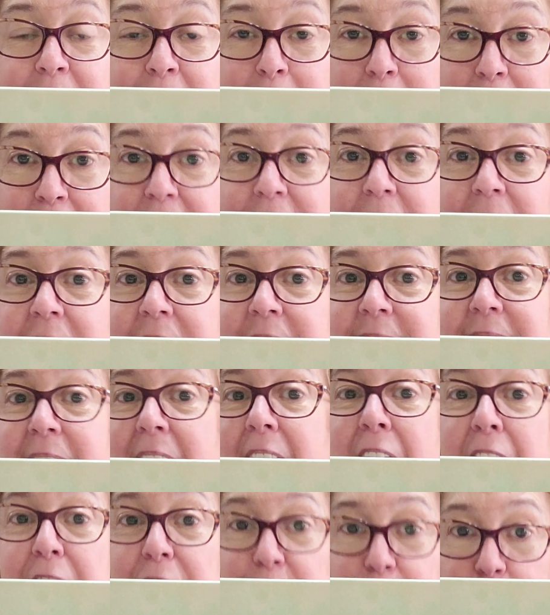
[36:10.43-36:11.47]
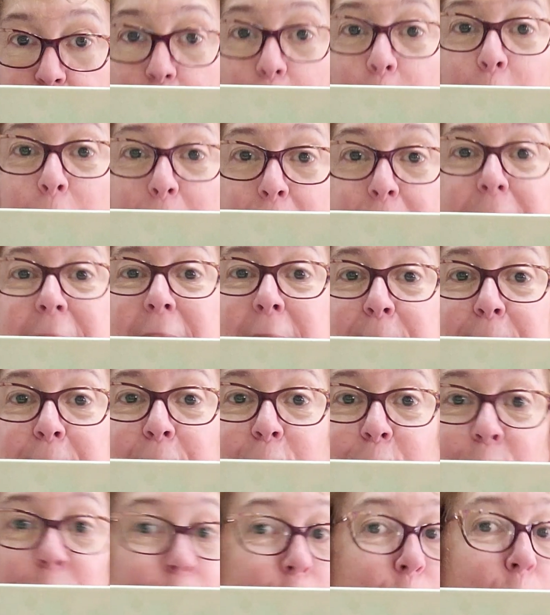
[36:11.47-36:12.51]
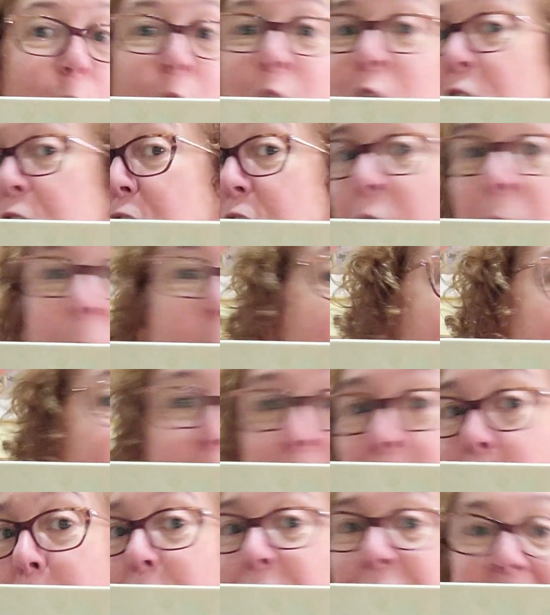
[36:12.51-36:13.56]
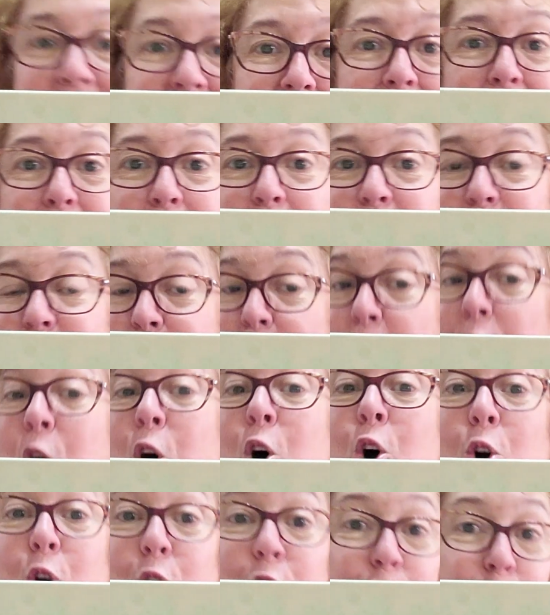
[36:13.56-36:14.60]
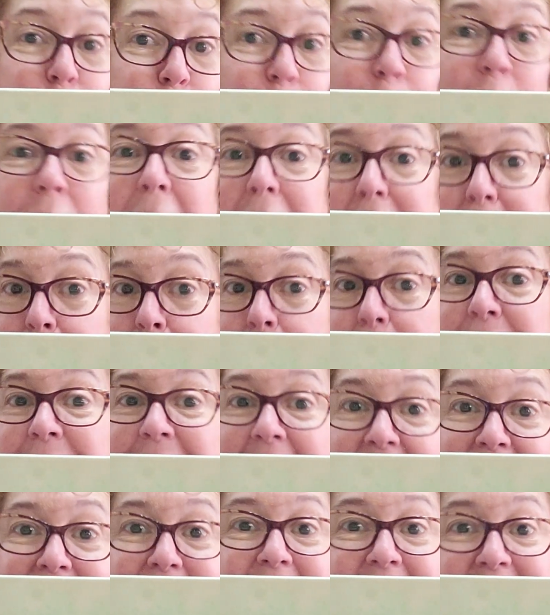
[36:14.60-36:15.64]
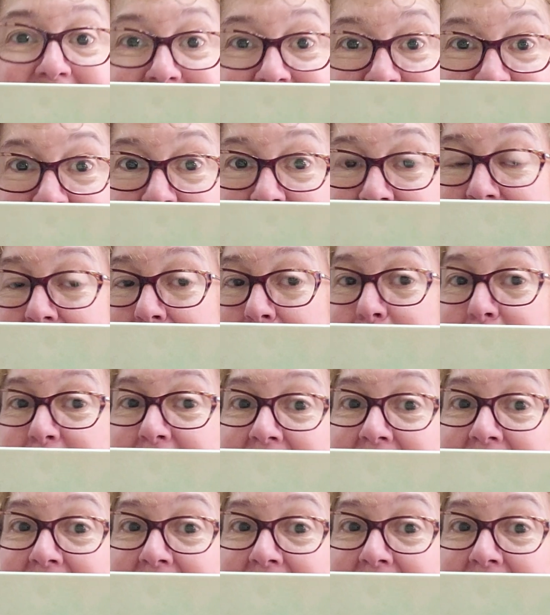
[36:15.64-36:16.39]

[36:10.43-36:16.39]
because I know people who are not board gamers who tried to play this game,